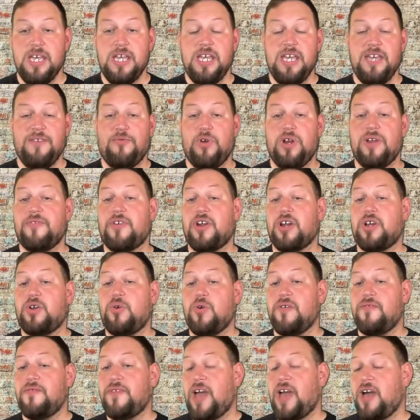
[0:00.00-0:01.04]
if one of our
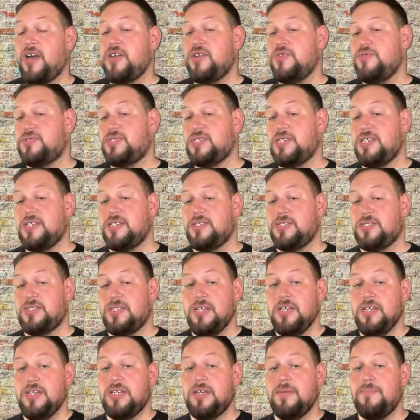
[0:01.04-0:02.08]
core values is
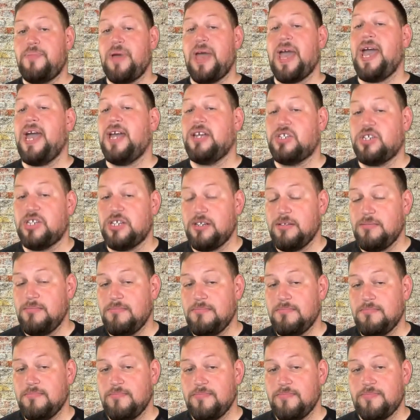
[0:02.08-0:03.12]

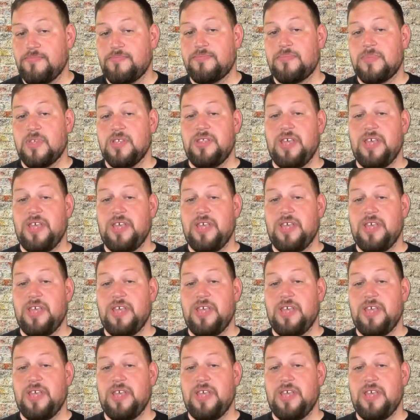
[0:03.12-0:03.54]
compassion,